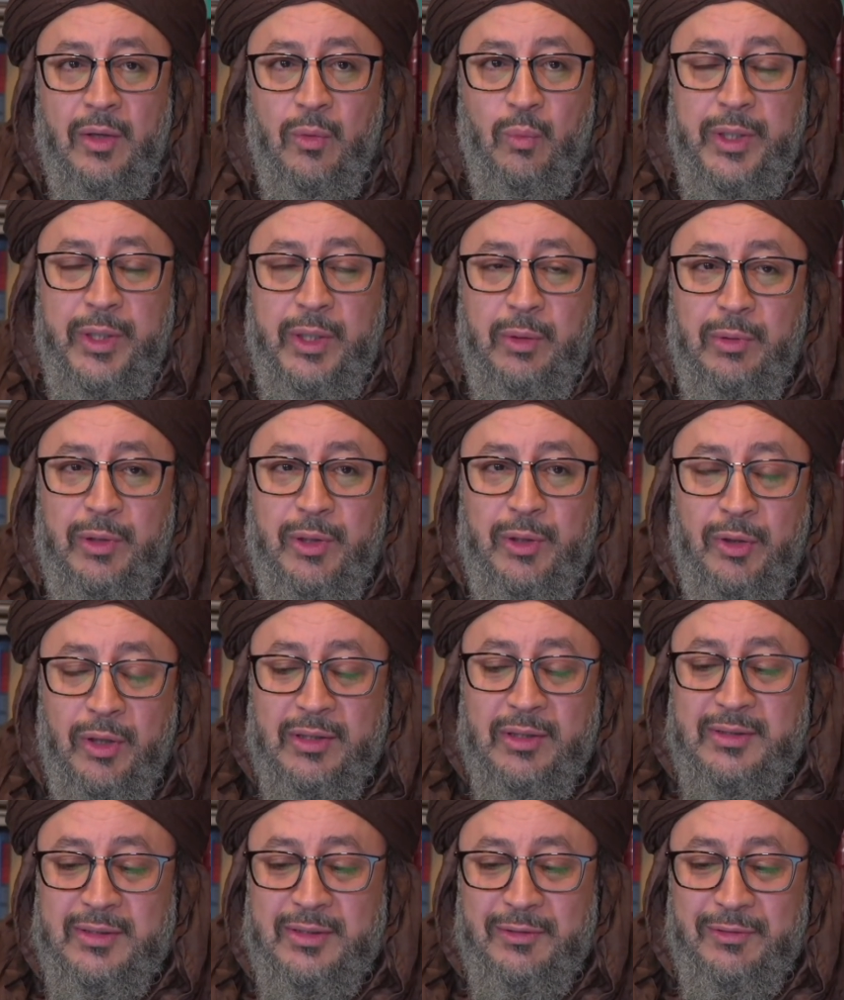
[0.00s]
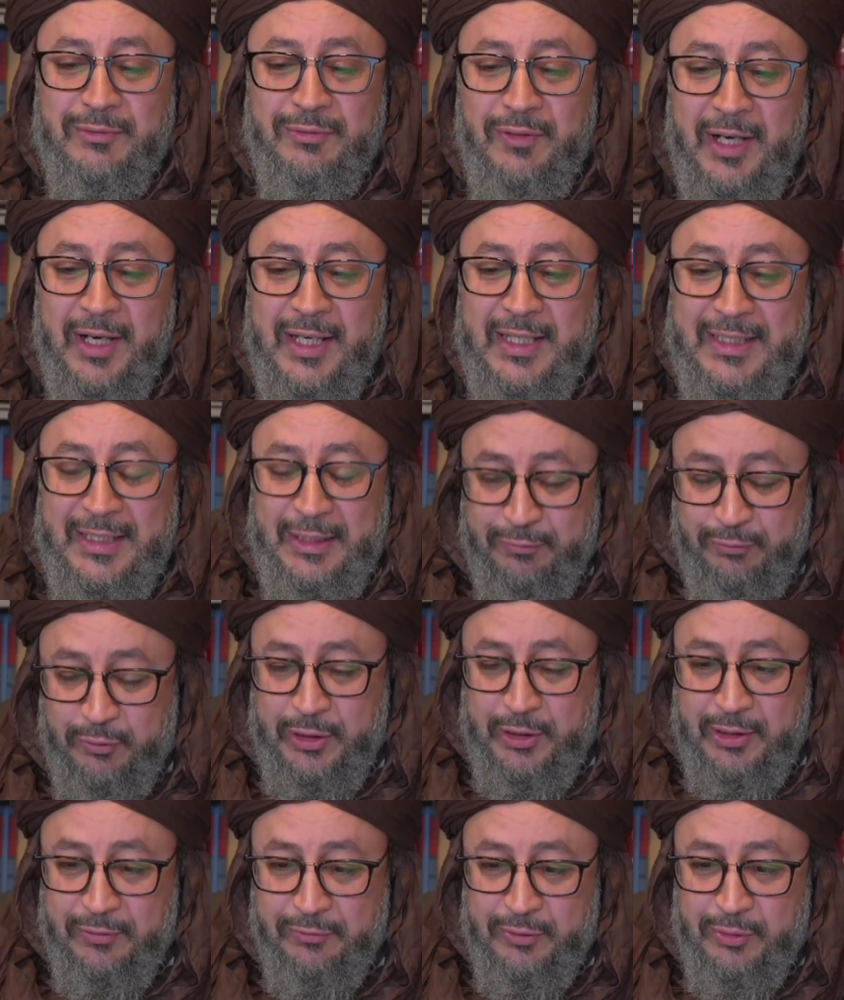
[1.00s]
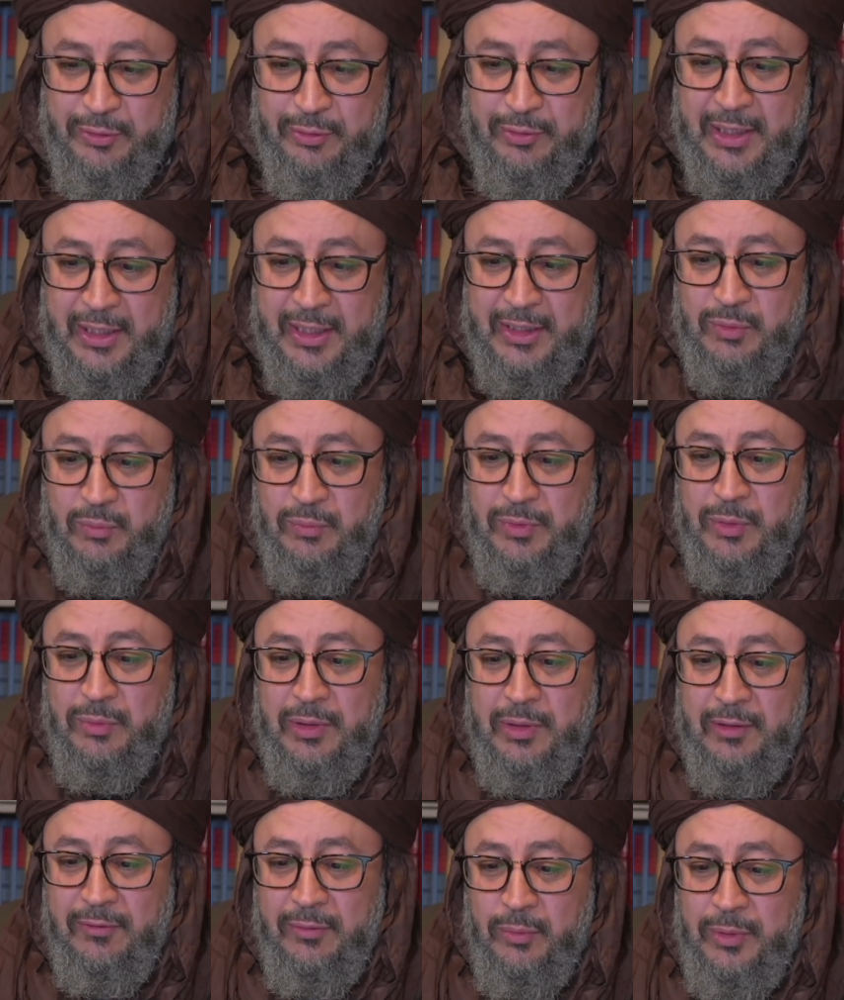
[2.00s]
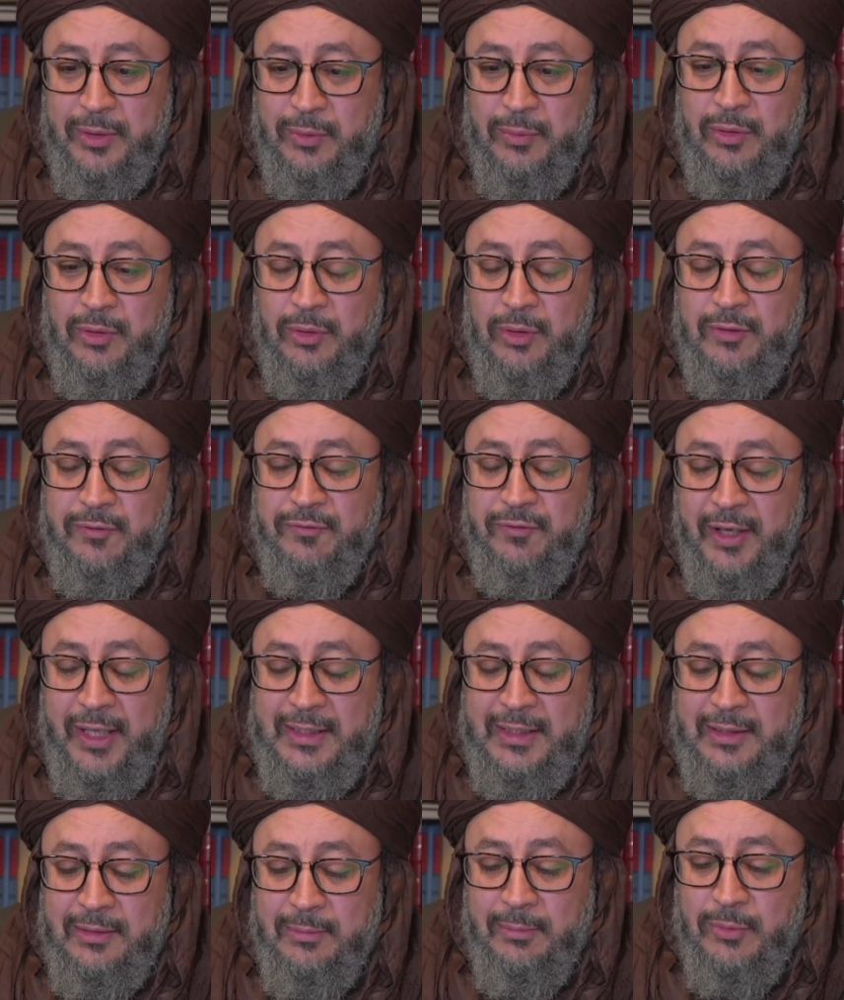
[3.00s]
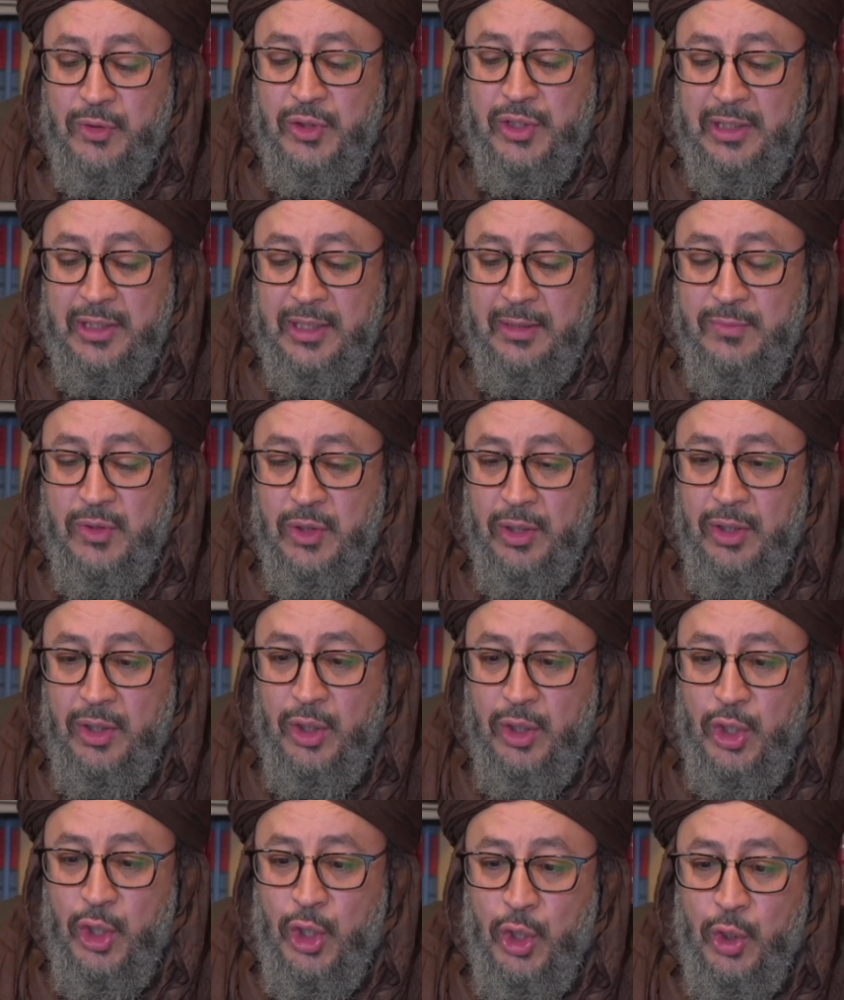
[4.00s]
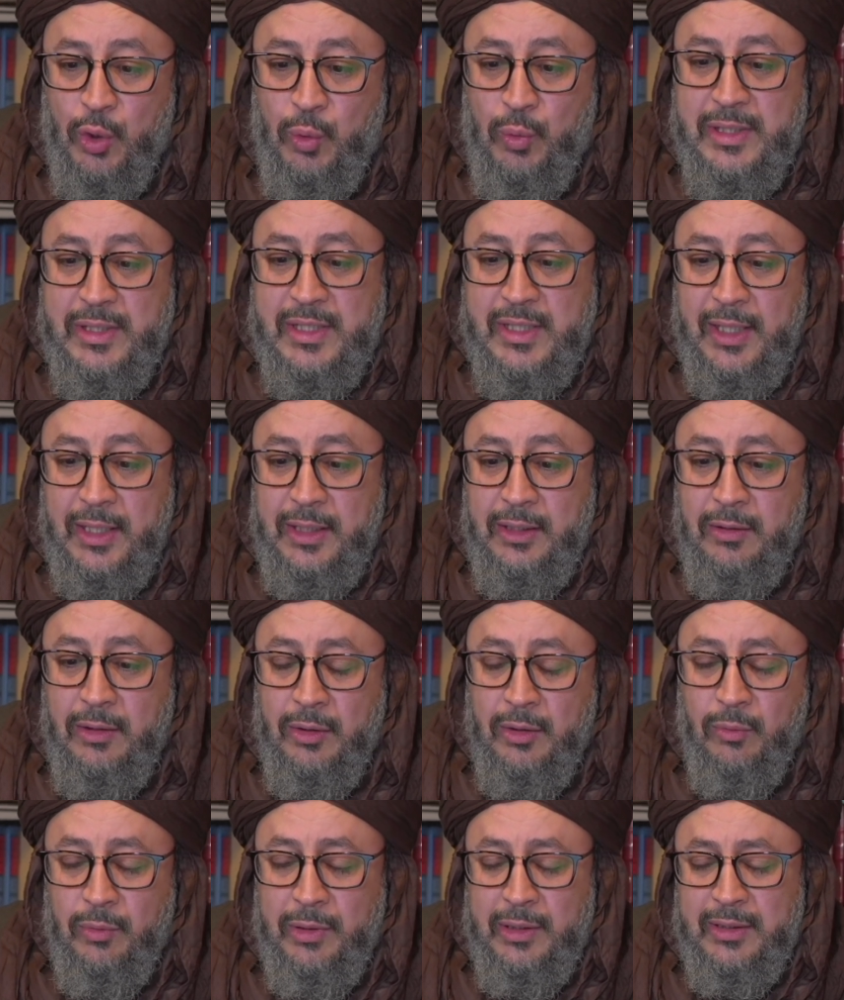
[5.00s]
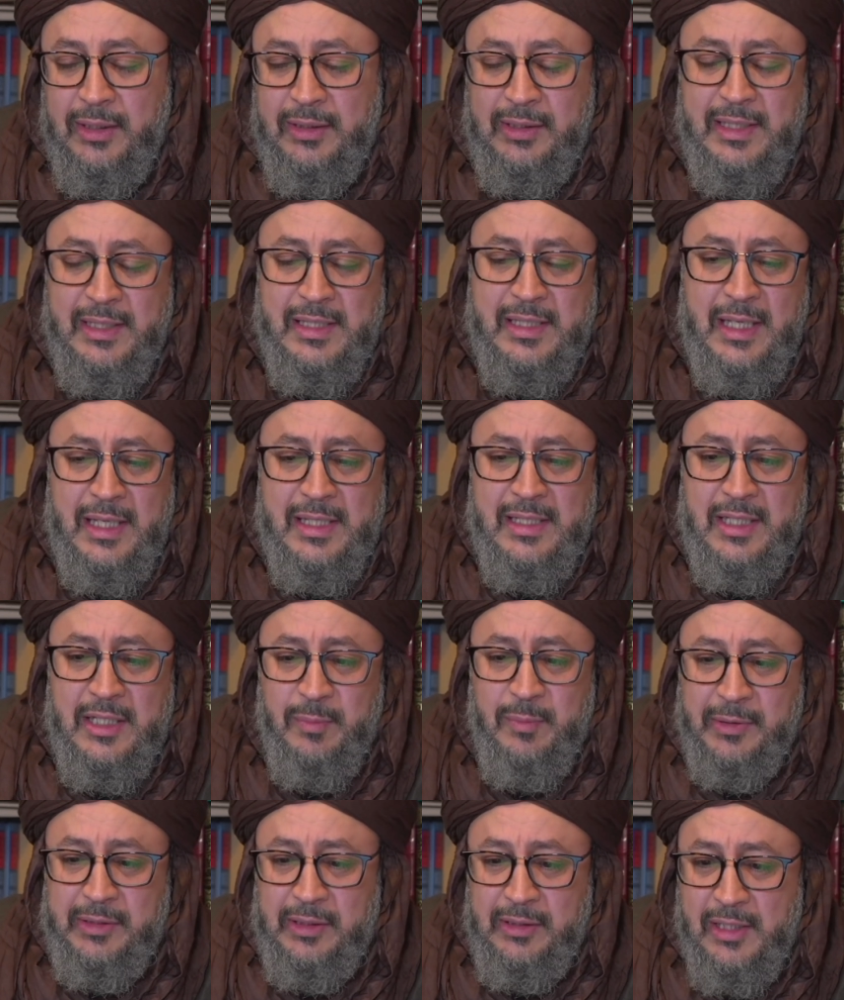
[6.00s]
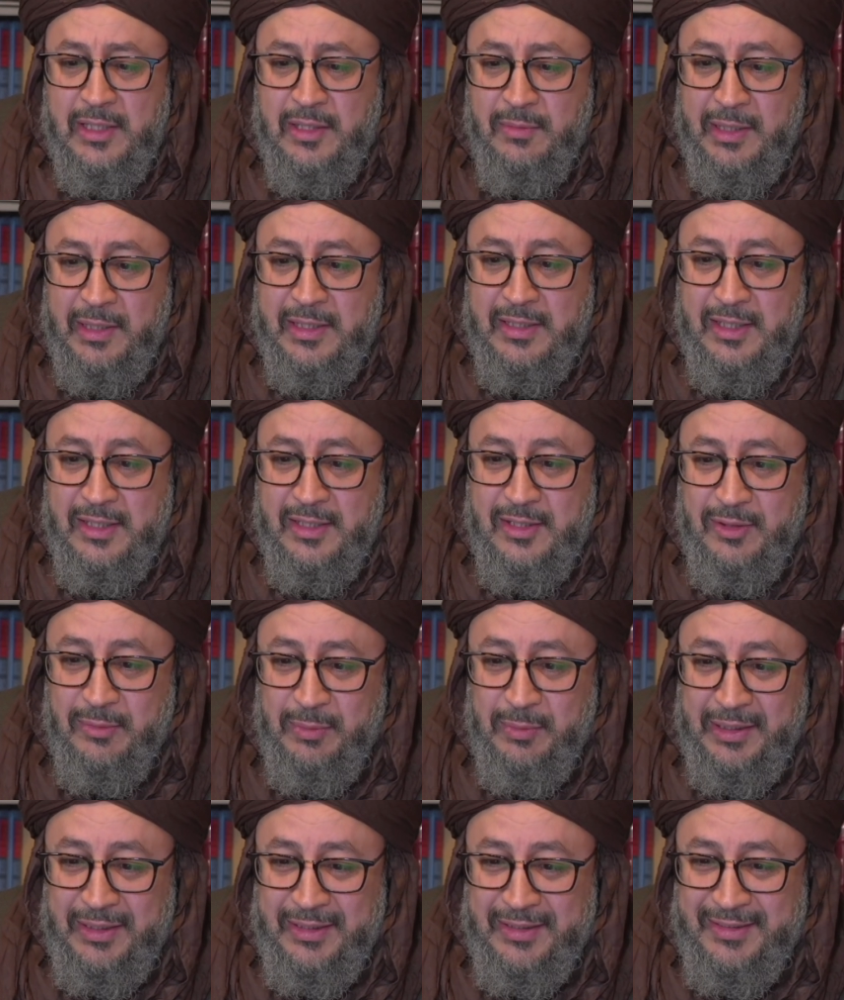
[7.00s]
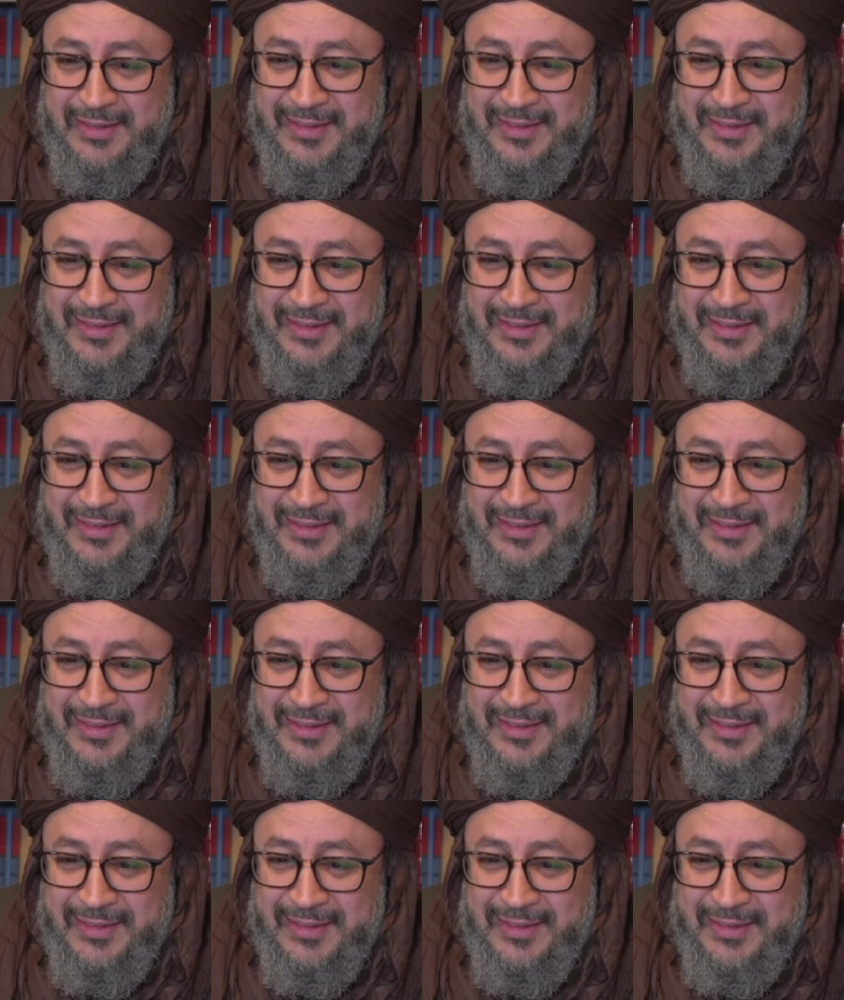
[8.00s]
we will not find, if we do that, we will not find Muslims who will say, well, the deen says this, but it doesn't make sense to me.